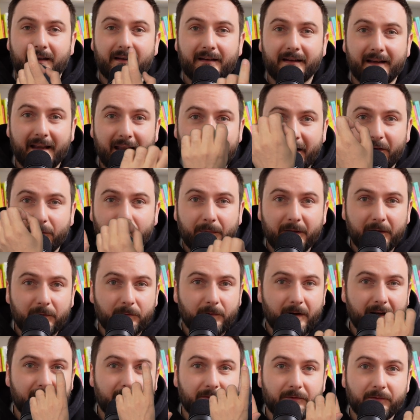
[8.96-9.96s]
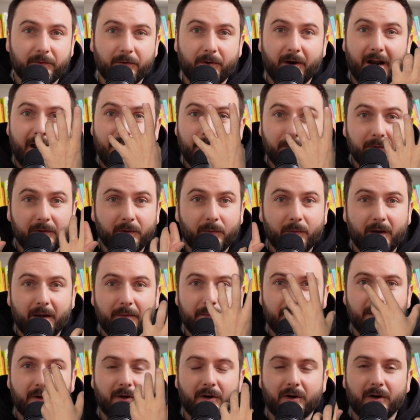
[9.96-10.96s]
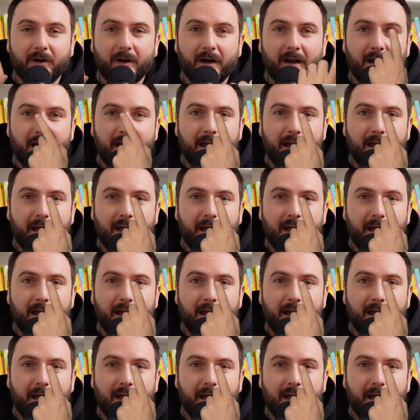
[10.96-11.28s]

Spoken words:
engagement rate throughout the webinar,